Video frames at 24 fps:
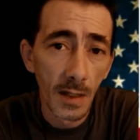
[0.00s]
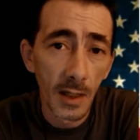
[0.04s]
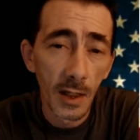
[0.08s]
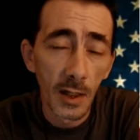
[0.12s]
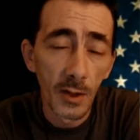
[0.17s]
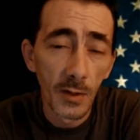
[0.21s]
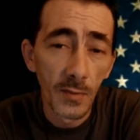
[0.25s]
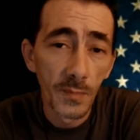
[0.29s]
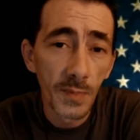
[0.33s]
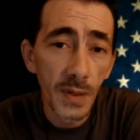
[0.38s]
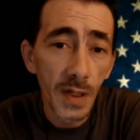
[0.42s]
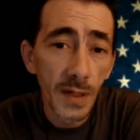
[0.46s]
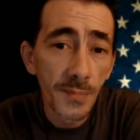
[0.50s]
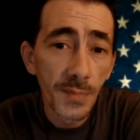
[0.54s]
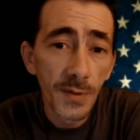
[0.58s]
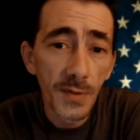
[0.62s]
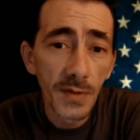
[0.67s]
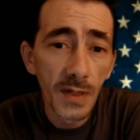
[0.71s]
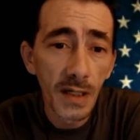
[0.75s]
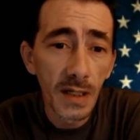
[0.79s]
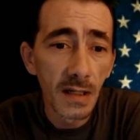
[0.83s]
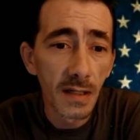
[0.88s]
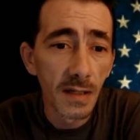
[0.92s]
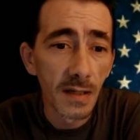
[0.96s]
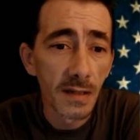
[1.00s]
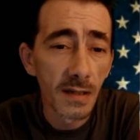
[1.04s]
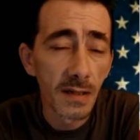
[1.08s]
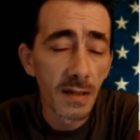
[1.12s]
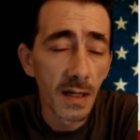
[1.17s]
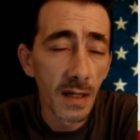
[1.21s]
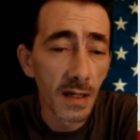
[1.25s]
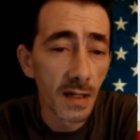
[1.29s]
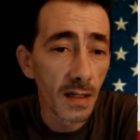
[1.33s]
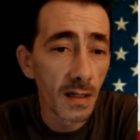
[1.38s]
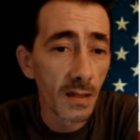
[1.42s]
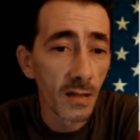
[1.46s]
People need to
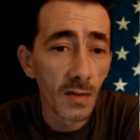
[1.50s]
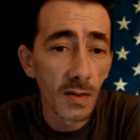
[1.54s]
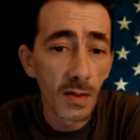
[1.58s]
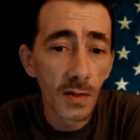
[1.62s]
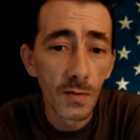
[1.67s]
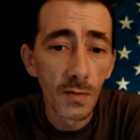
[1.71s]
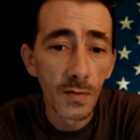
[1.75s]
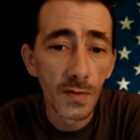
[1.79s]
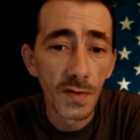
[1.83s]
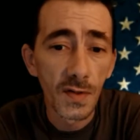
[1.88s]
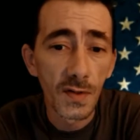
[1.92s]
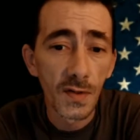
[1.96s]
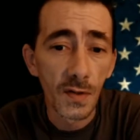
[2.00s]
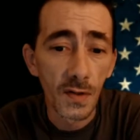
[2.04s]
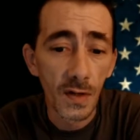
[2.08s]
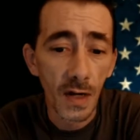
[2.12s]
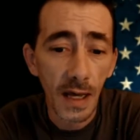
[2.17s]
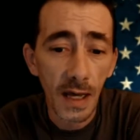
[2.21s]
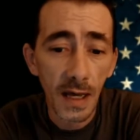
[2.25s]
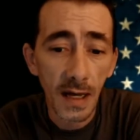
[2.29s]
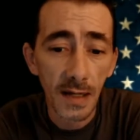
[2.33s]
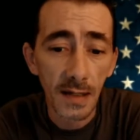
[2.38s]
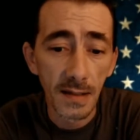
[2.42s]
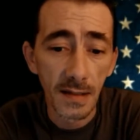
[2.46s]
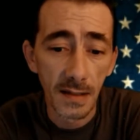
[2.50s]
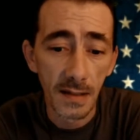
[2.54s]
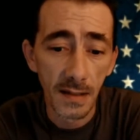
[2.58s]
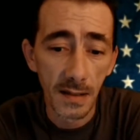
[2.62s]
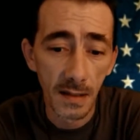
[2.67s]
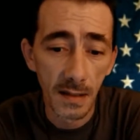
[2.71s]
think and use their heads.